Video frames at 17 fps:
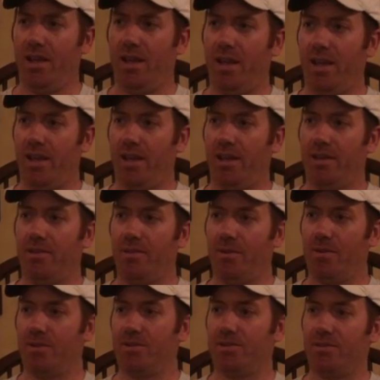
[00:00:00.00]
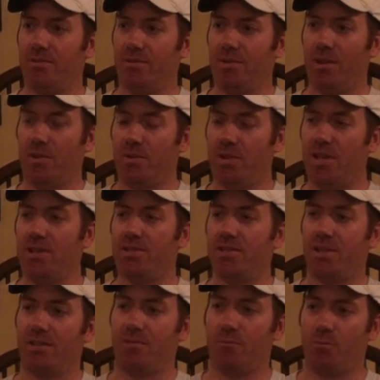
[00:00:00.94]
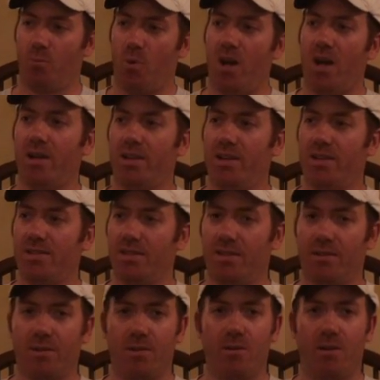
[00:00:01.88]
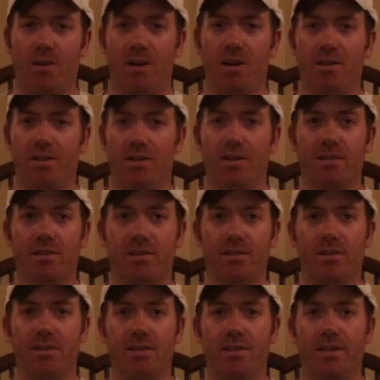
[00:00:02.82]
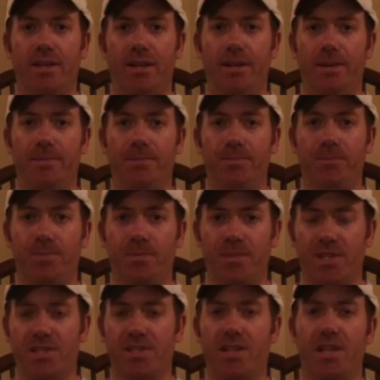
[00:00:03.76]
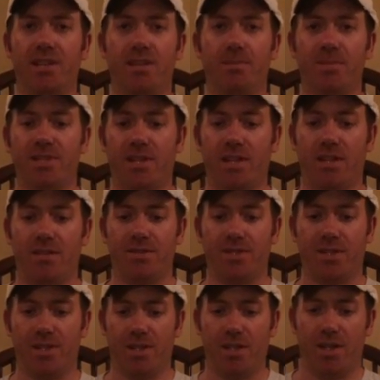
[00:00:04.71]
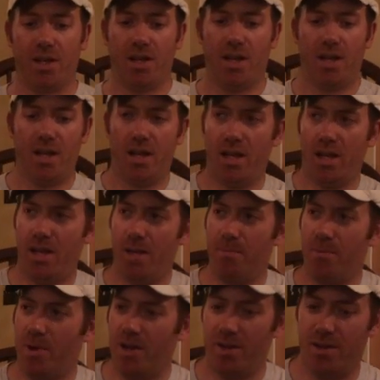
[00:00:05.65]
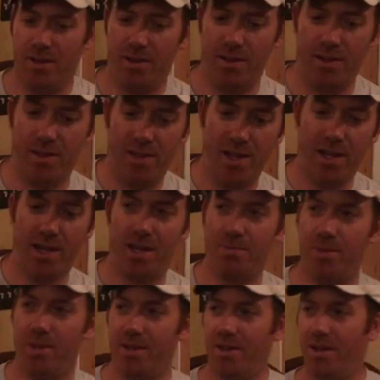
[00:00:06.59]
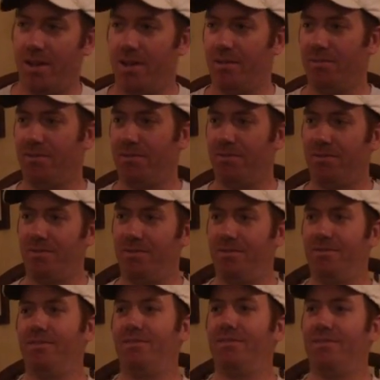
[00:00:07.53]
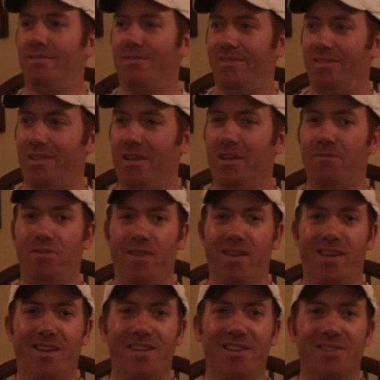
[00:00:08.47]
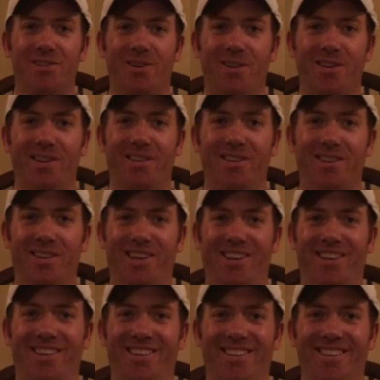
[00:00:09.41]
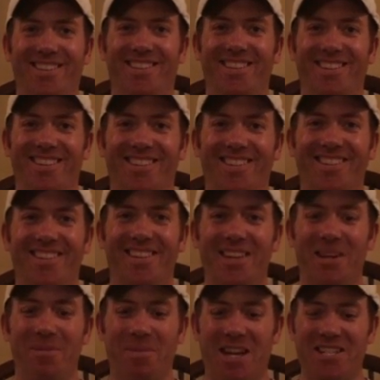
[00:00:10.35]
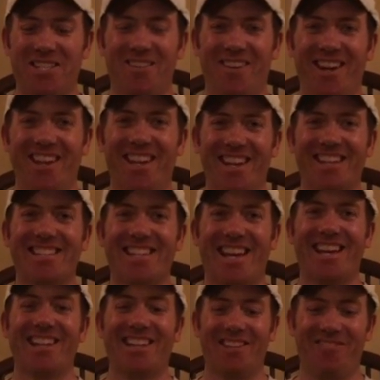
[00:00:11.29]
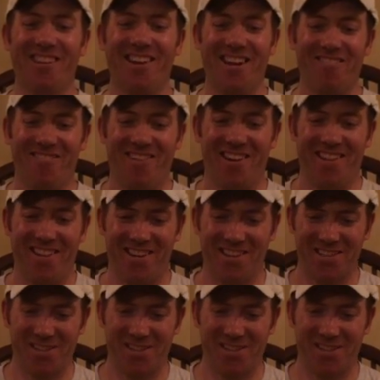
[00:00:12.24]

And there's yeast, like wild yeast, that grow on the skin themselves, but that could be kind of iffy. So I like to make sure I get exactly what I want in there.